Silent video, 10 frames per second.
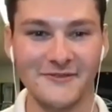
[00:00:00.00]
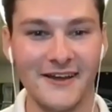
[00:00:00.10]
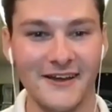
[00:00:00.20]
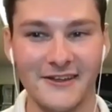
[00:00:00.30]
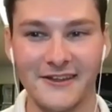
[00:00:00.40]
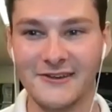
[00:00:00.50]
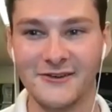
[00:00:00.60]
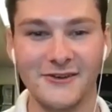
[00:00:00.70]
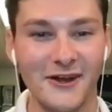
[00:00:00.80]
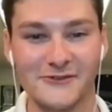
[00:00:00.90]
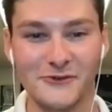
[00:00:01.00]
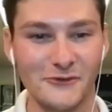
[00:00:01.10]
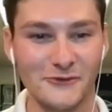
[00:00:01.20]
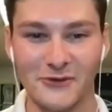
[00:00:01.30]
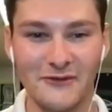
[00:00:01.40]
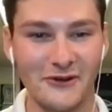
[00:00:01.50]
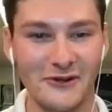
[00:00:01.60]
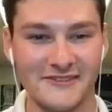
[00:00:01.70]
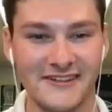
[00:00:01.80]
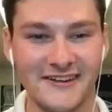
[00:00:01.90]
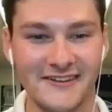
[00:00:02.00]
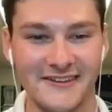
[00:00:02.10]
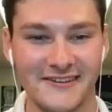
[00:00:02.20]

like your nostrils or whatever else, kind of like